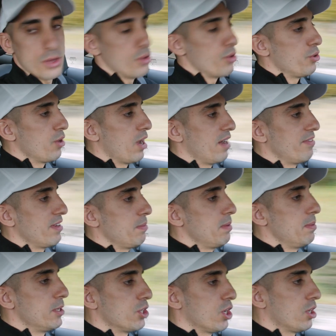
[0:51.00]
you, you have
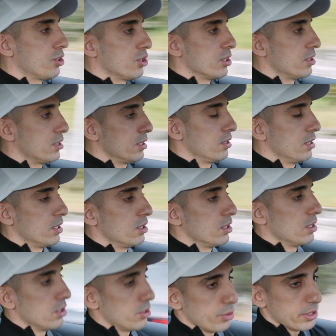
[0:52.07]
ABB chargers in, in,
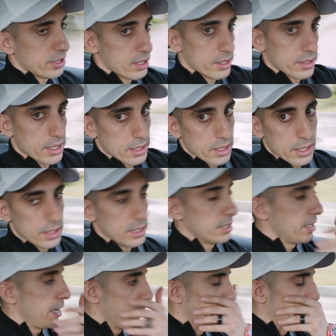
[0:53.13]
in Switzerland in, in
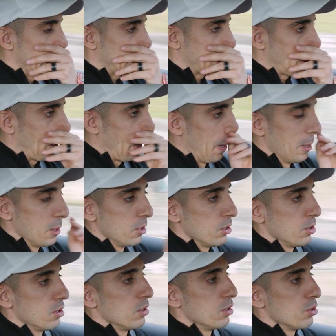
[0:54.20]
this area. So
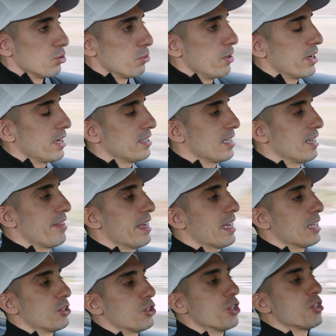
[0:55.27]
to be honest, I think
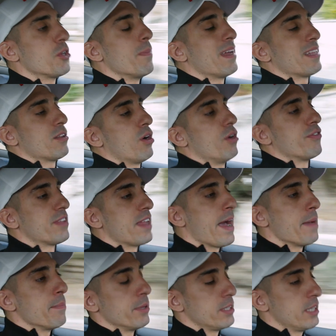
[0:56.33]
it's just a matter of
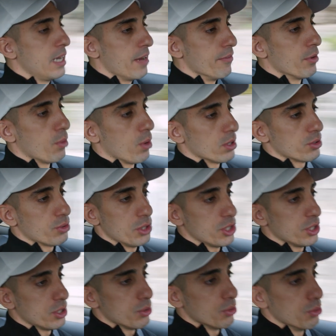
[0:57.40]
time until everyone
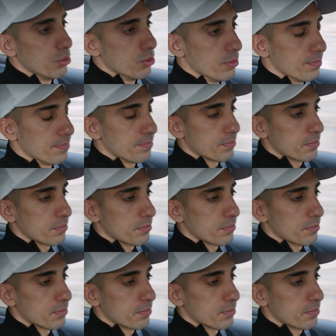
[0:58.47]
switches to um,